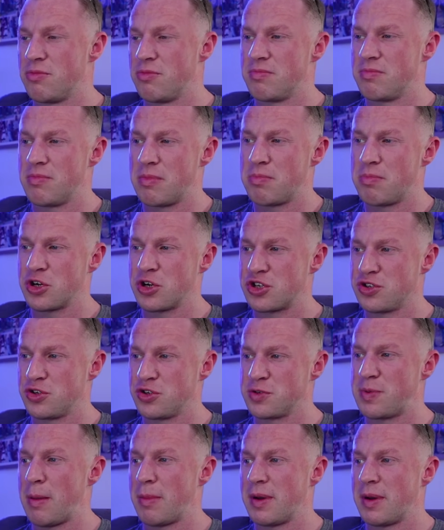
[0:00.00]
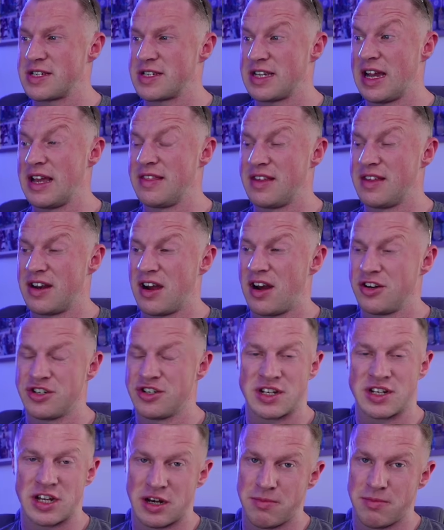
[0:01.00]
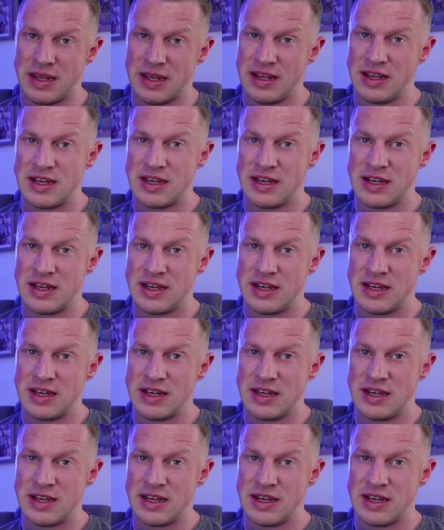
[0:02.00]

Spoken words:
push those people aside that are just going to be